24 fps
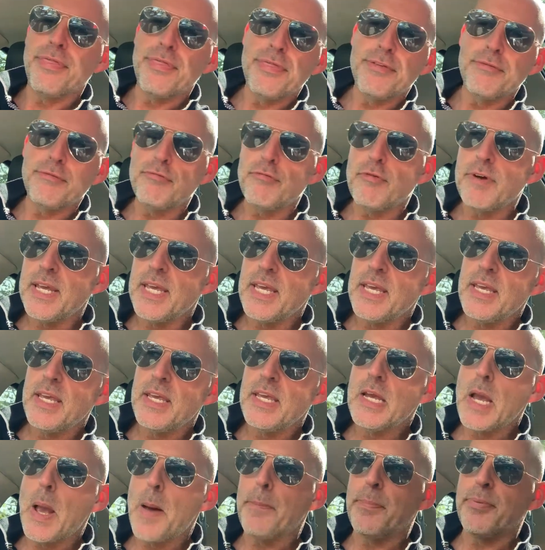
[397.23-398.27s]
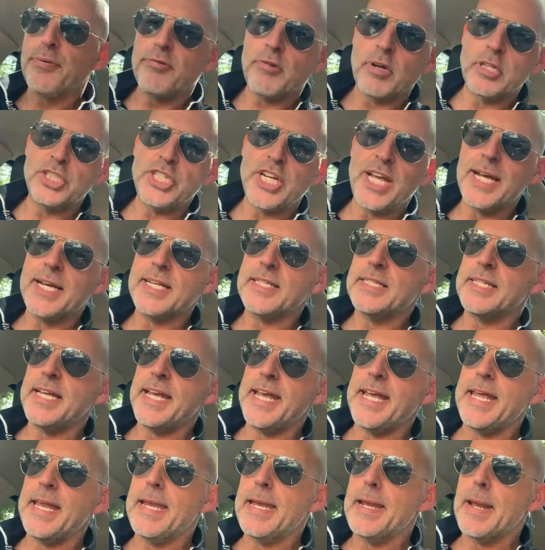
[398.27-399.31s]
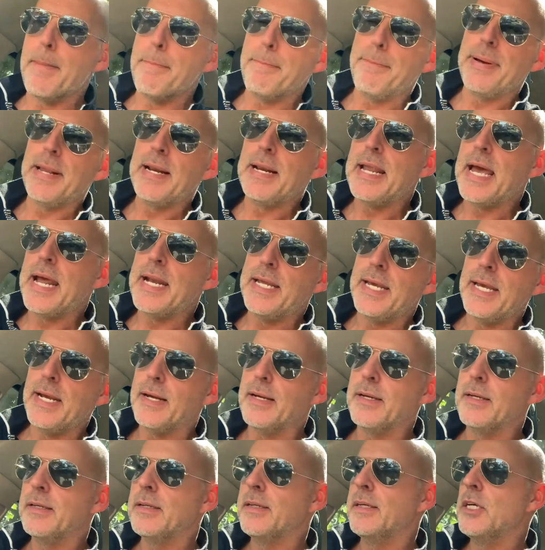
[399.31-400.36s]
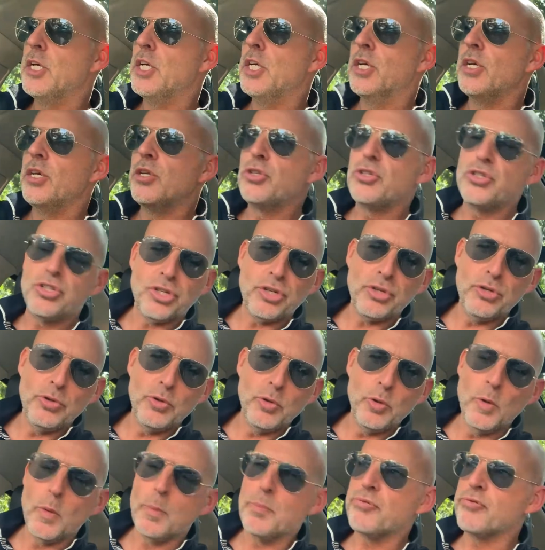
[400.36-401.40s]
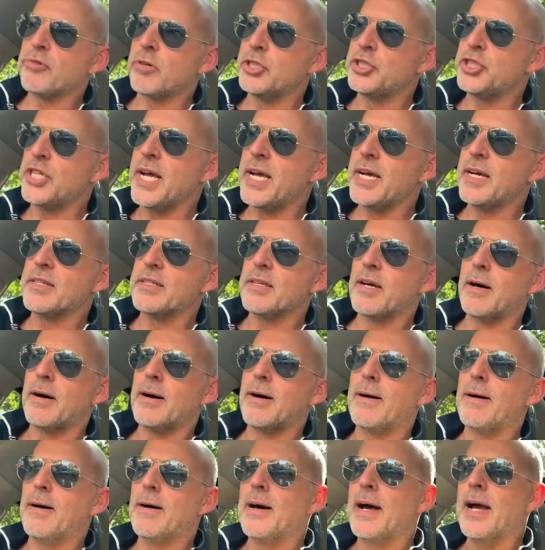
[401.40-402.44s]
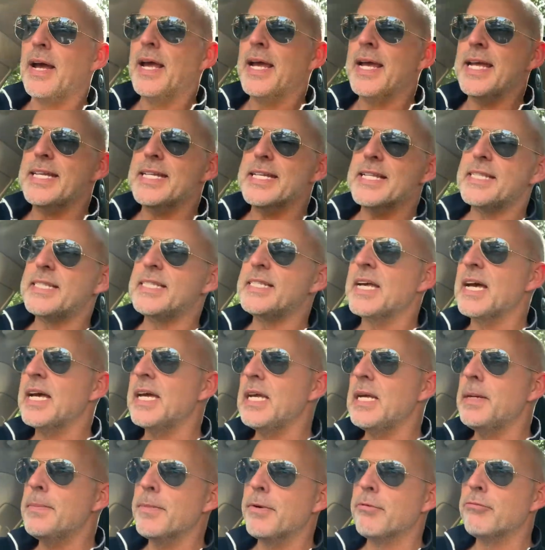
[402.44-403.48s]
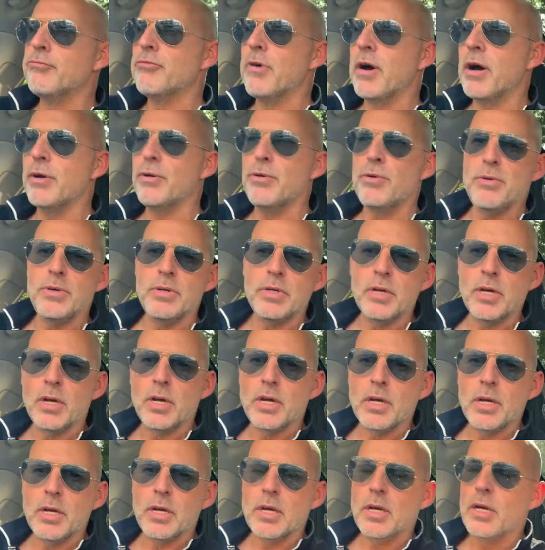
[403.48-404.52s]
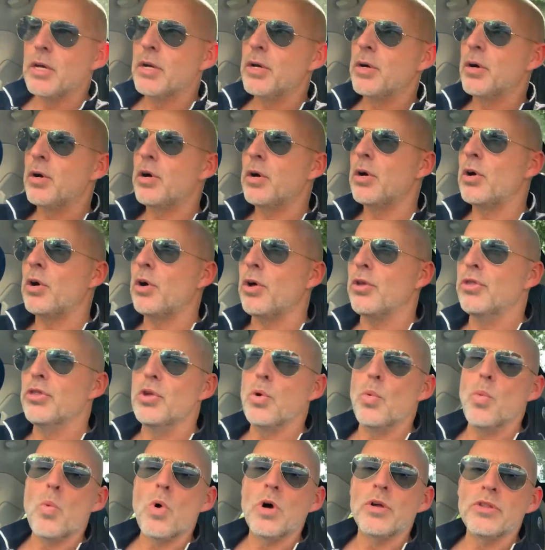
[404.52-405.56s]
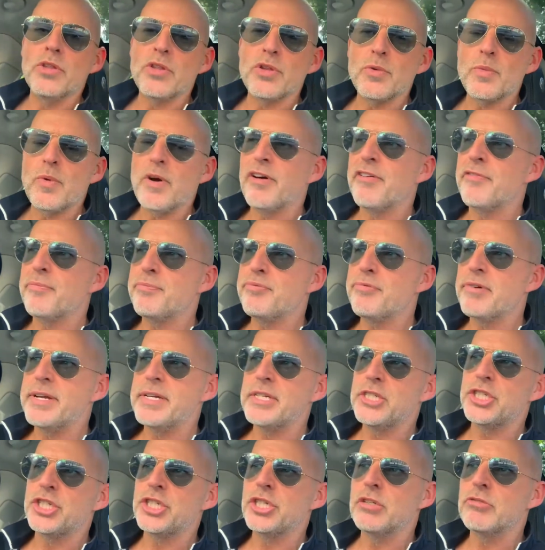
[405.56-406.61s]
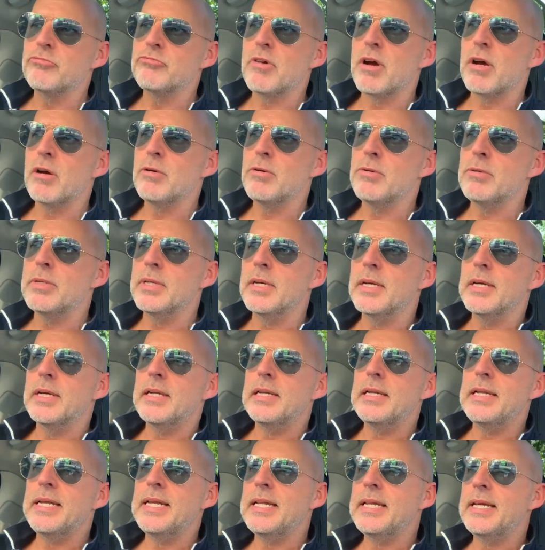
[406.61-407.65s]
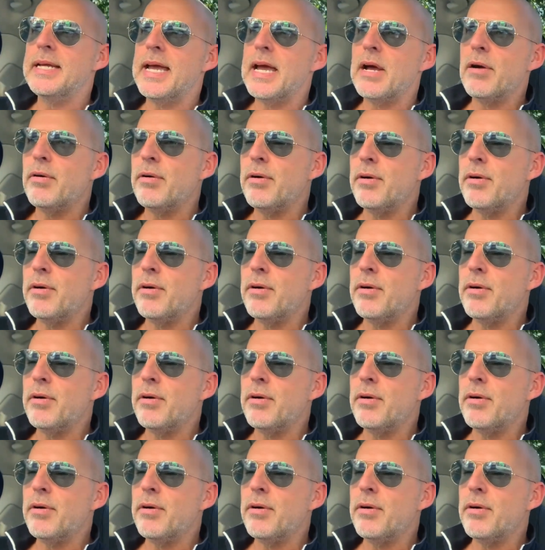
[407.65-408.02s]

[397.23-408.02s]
three projects in planning. Two projects are in the same road, on the Wandsworth Bridge Road leading out